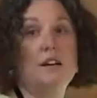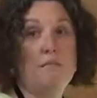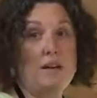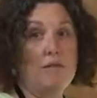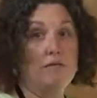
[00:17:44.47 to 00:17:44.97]

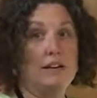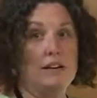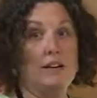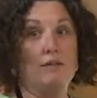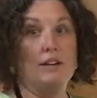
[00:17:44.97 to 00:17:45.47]
be
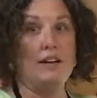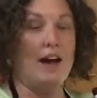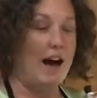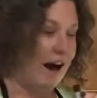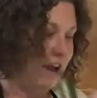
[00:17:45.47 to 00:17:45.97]
really, really
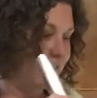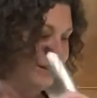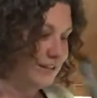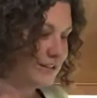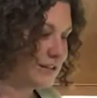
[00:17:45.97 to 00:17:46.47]
hot.
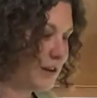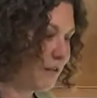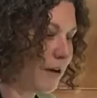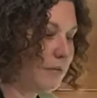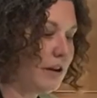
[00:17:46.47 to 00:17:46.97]
So
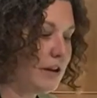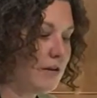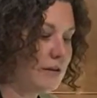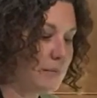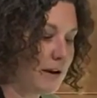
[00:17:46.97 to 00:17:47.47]
I'm gonna
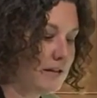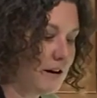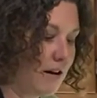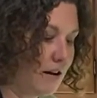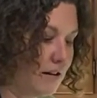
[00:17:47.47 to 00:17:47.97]
use my
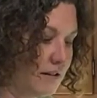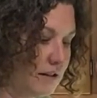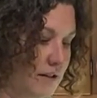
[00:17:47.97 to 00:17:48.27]
tongs